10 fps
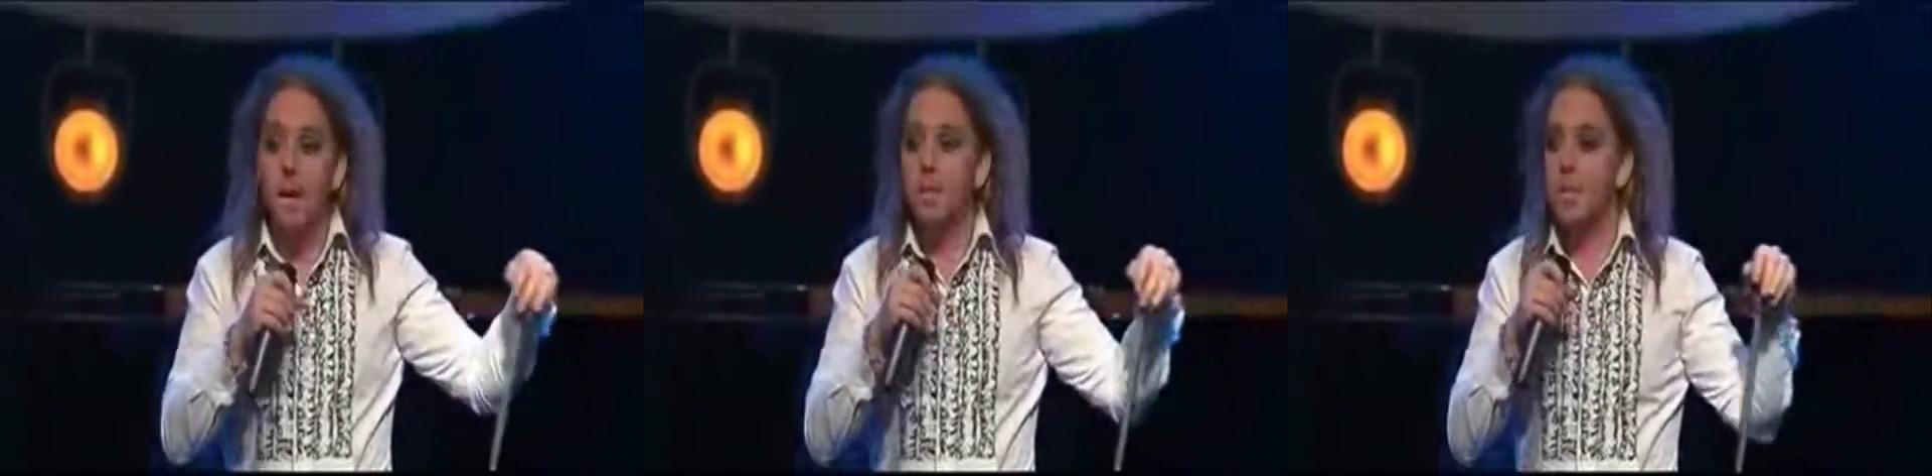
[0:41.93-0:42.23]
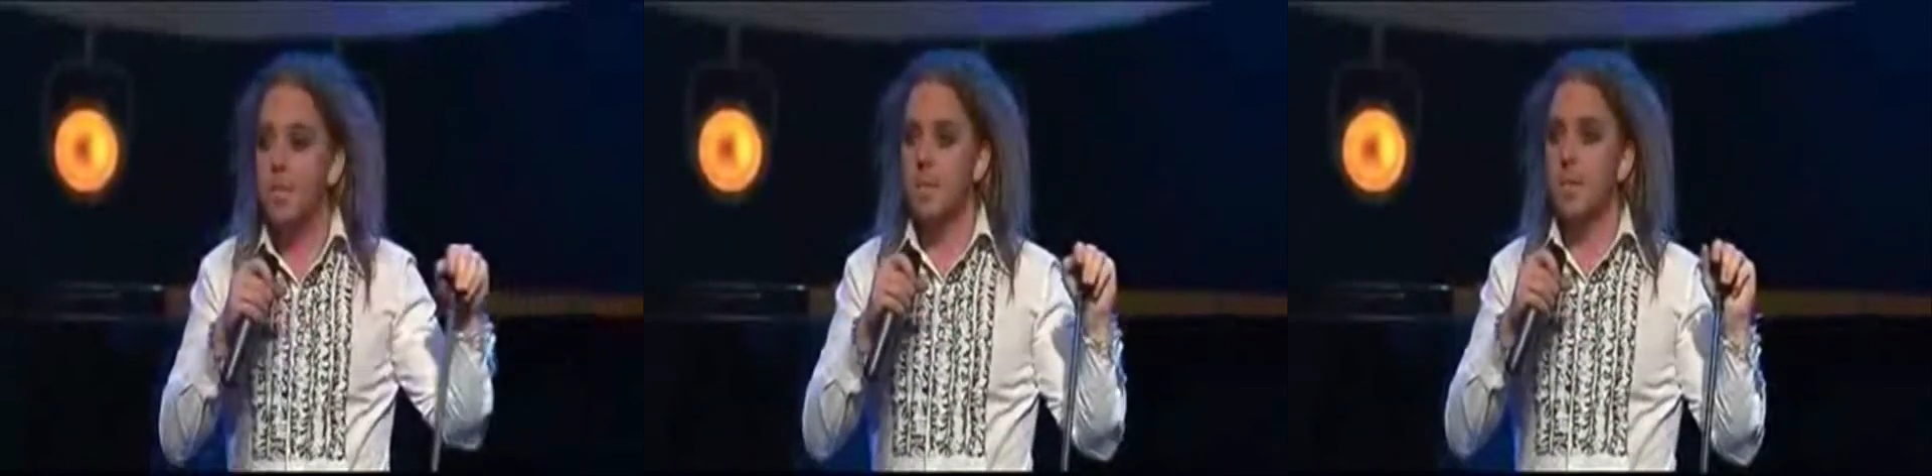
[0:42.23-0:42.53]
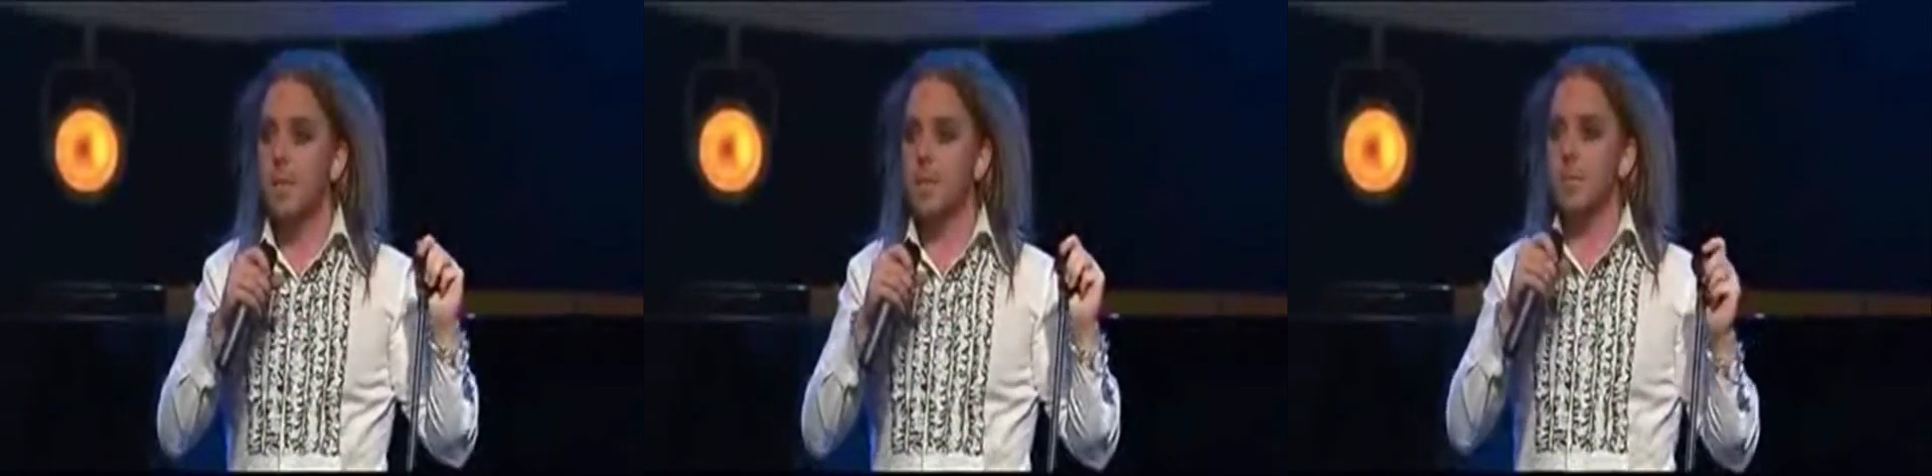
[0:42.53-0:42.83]
actually,
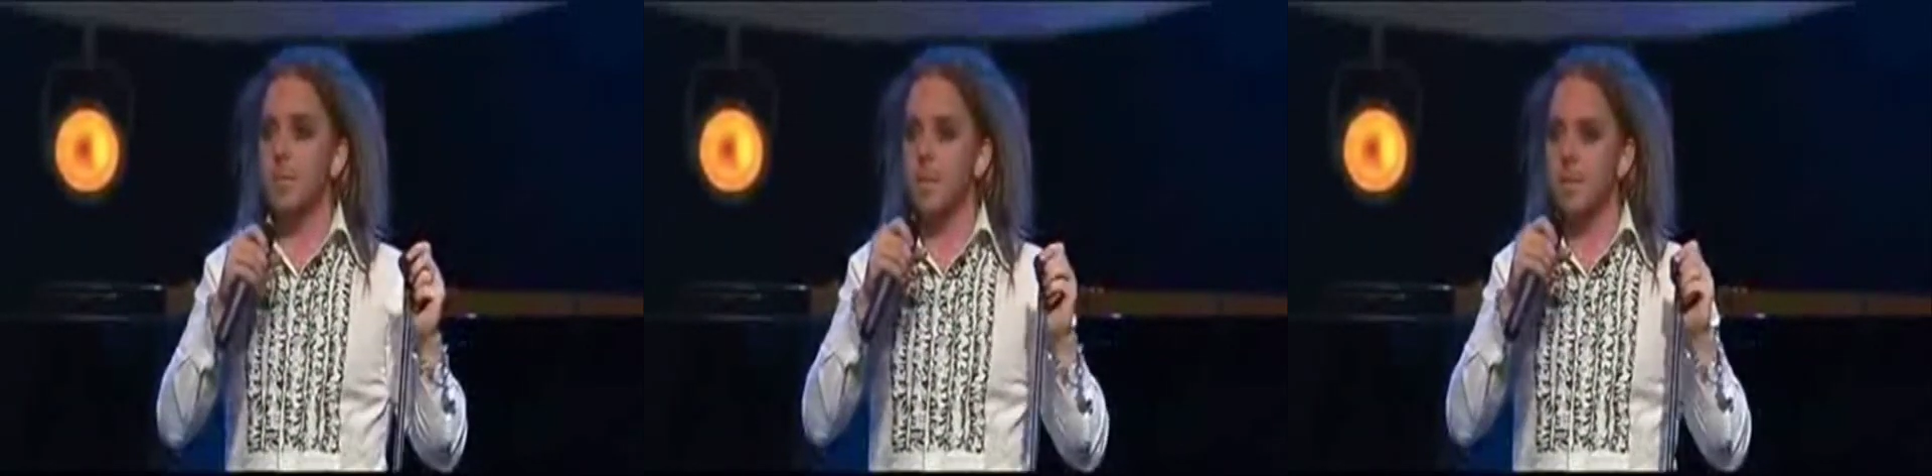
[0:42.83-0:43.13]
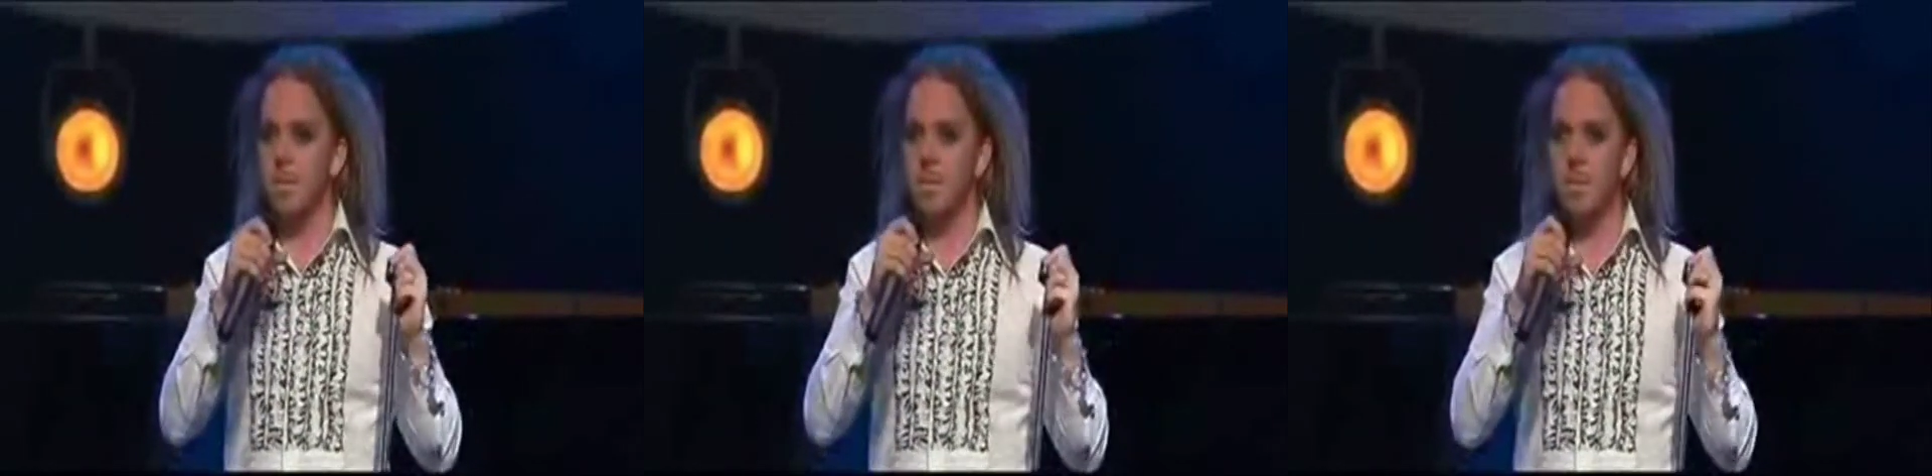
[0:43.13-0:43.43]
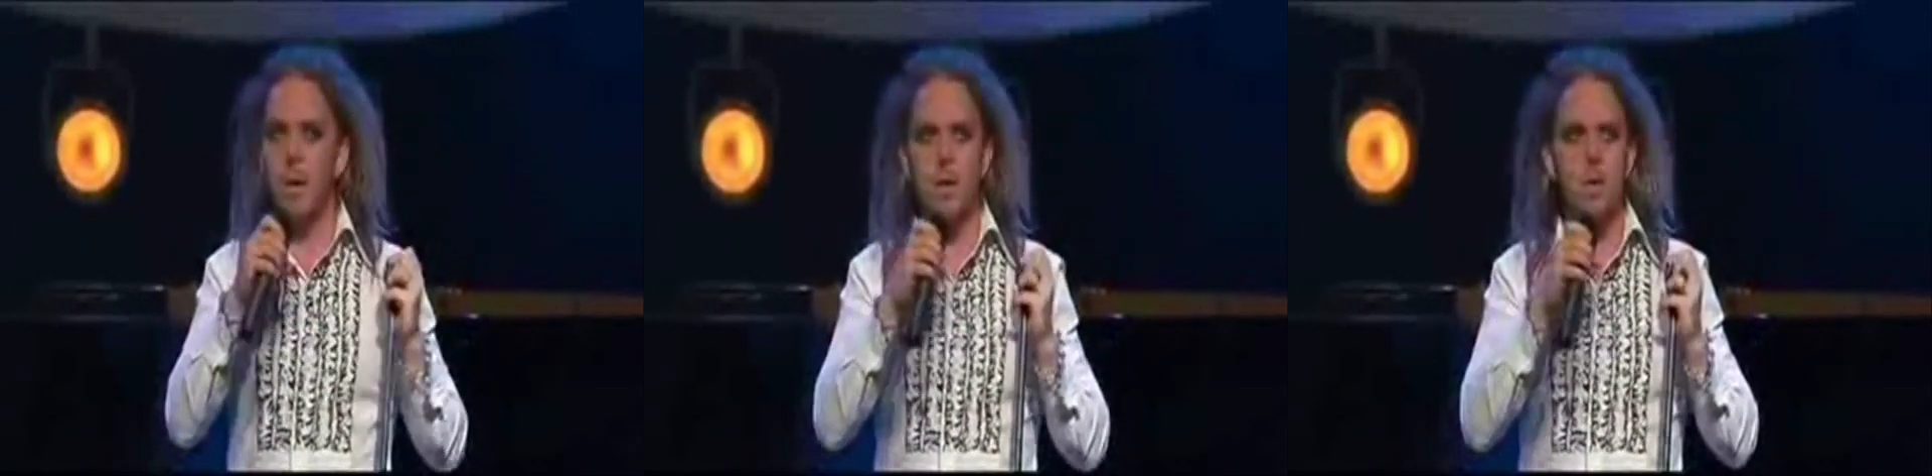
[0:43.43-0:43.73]
here's something that's
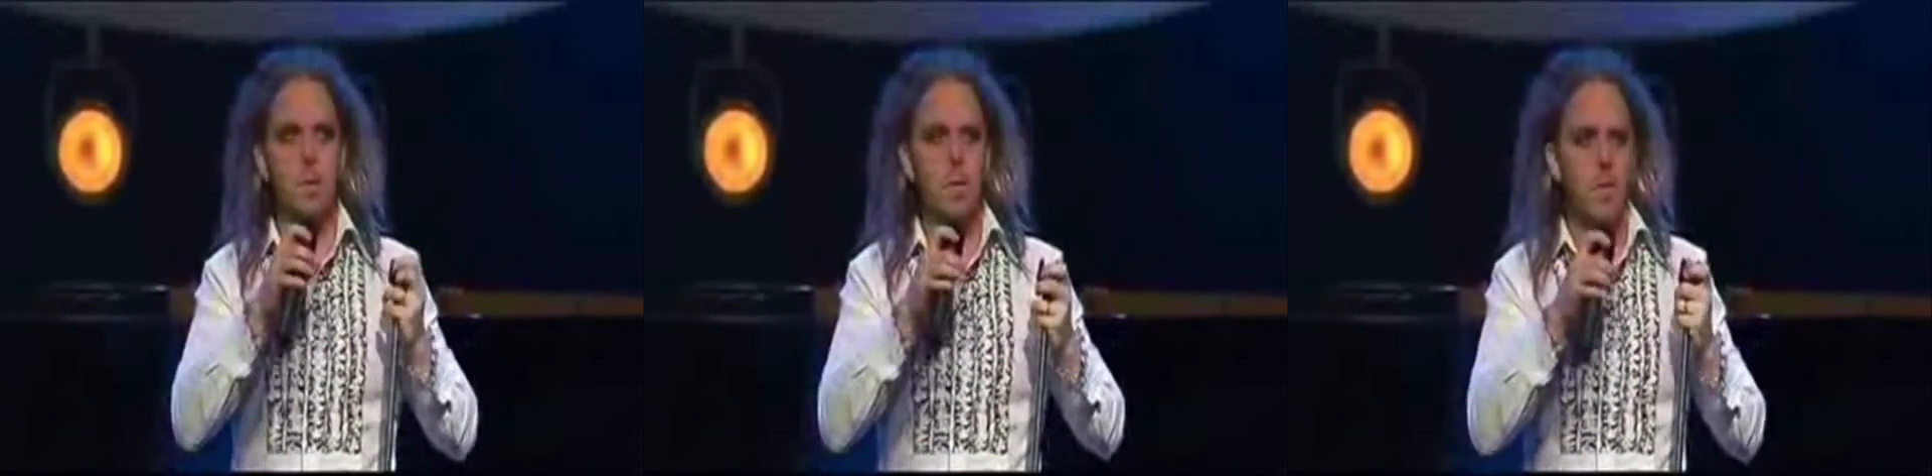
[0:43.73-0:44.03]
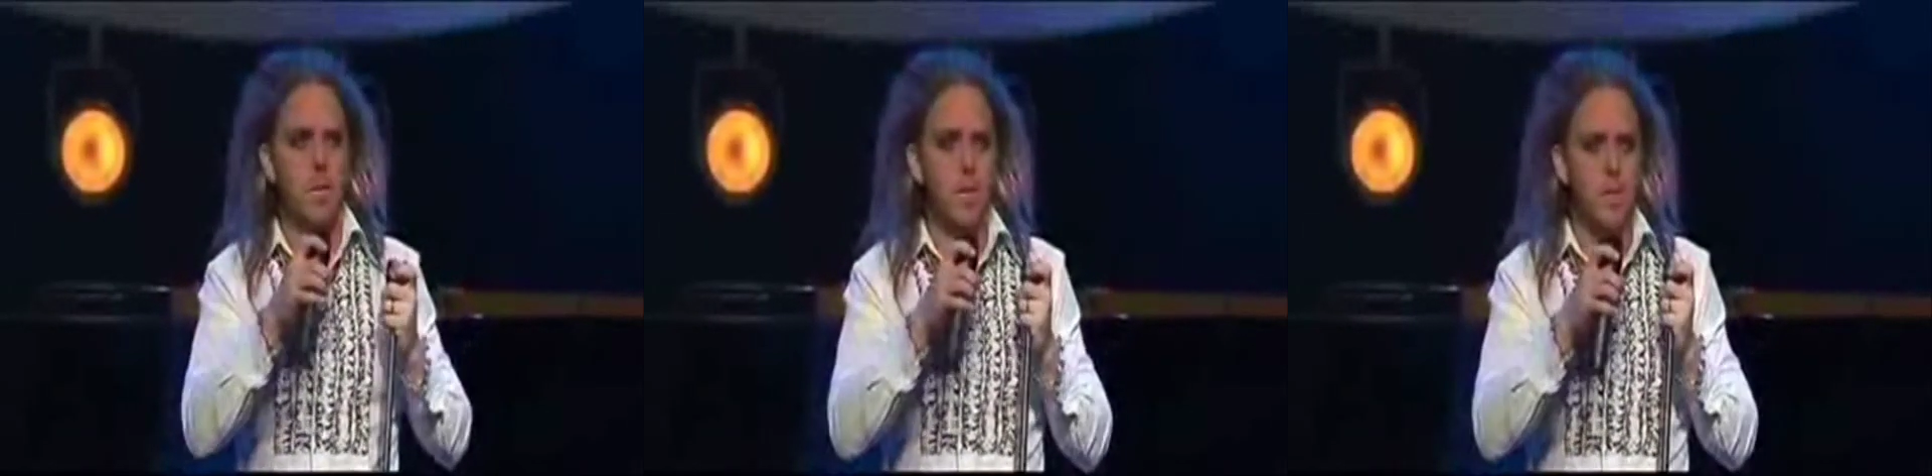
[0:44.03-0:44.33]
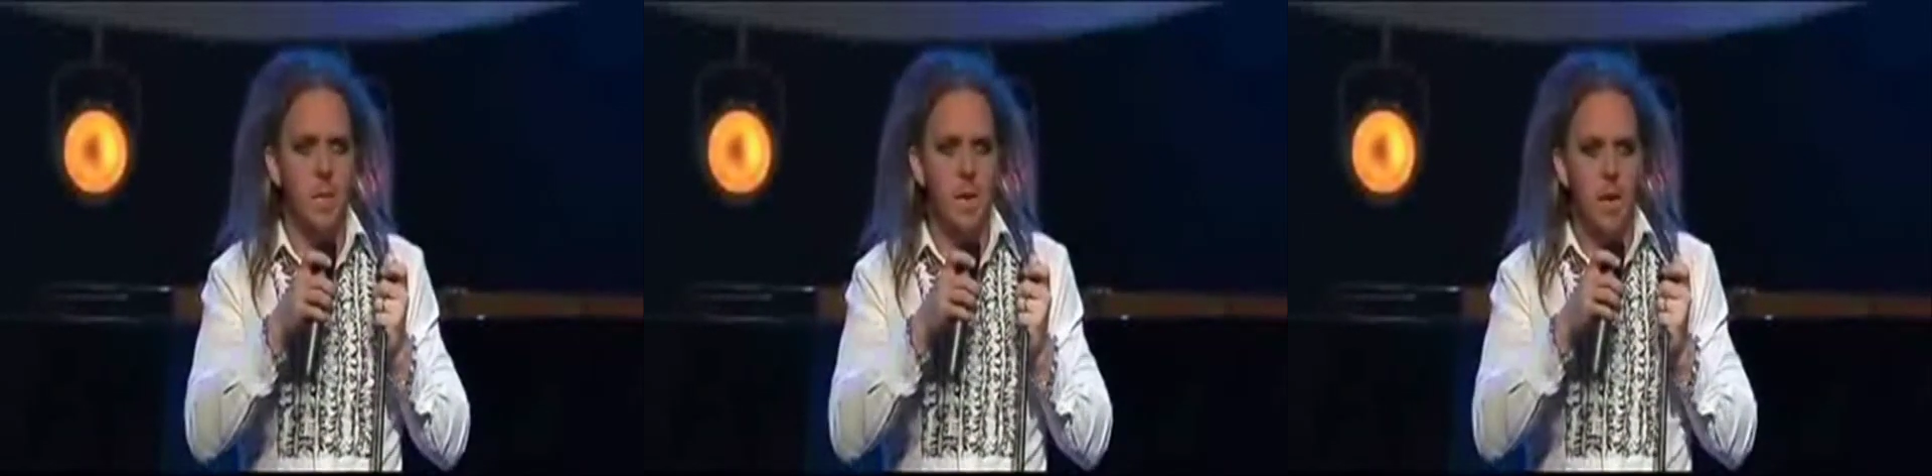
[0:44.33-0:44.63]
probably quite uncommon these
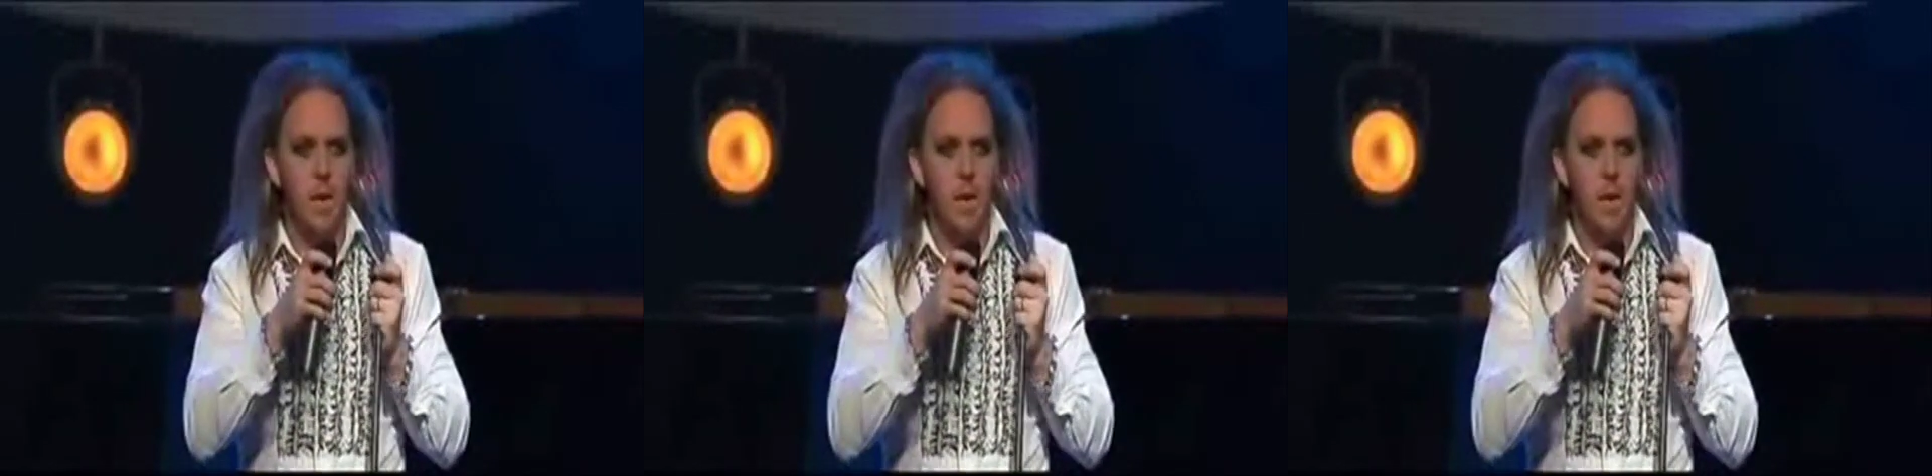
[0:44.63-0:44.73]
days, and